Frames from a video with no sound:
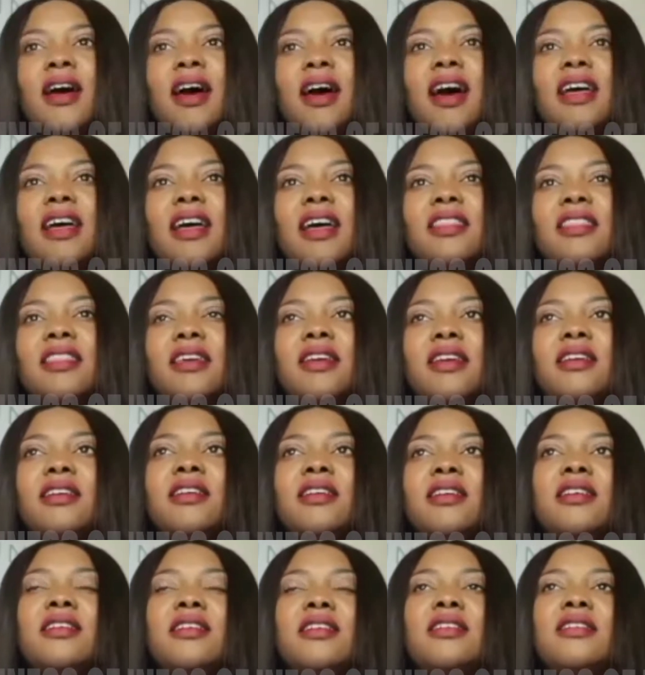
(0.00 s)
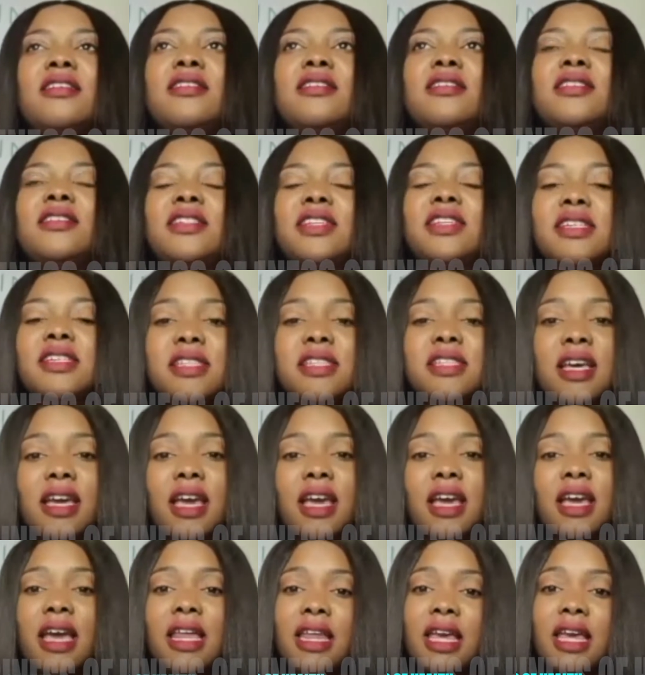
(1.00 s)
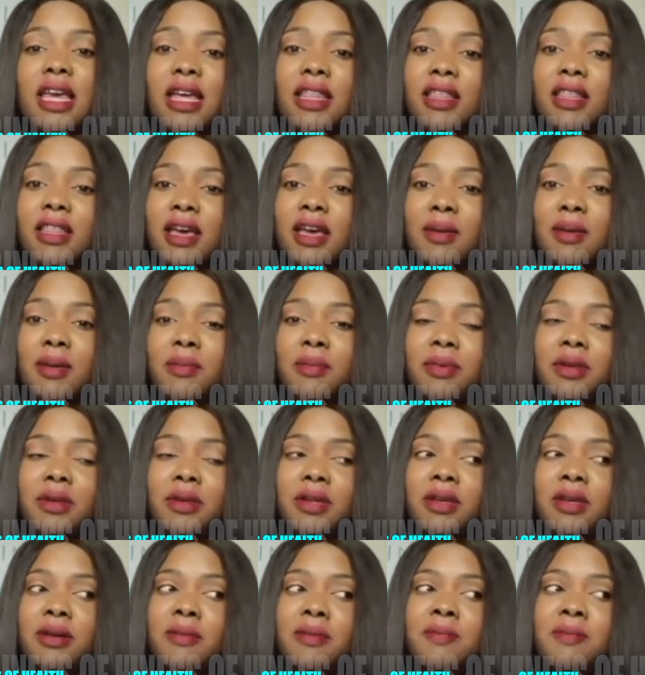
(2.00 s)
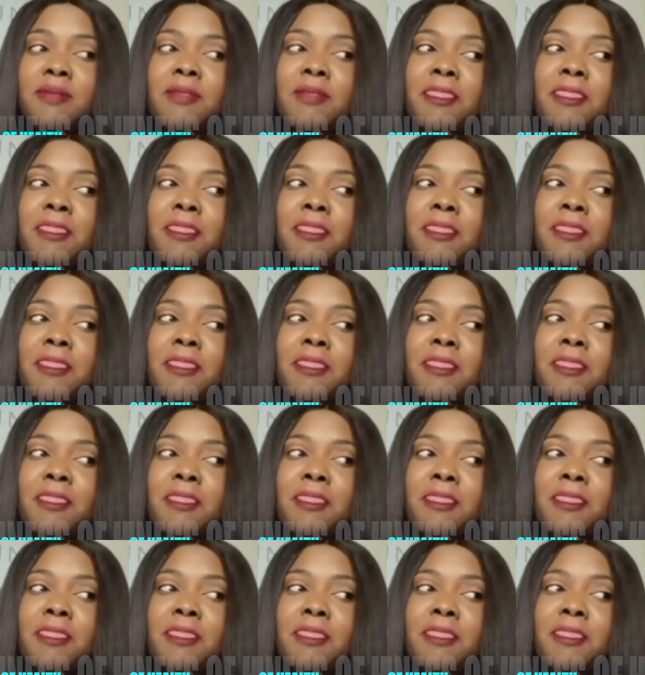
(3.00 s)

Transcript: I think just like any other company,